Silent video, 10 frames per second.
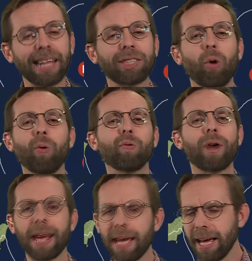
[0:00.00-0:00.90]
There's
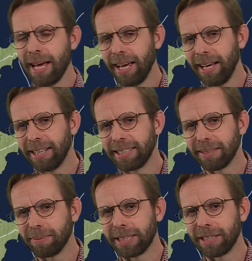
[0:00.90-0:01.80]
already
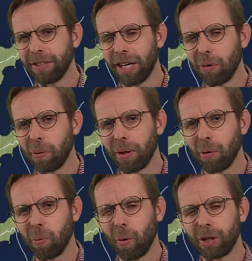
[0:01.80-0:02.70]
some severe
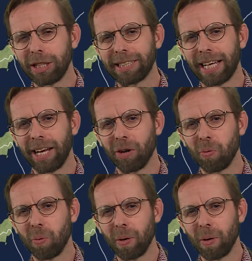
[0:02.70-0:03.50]
weather watches and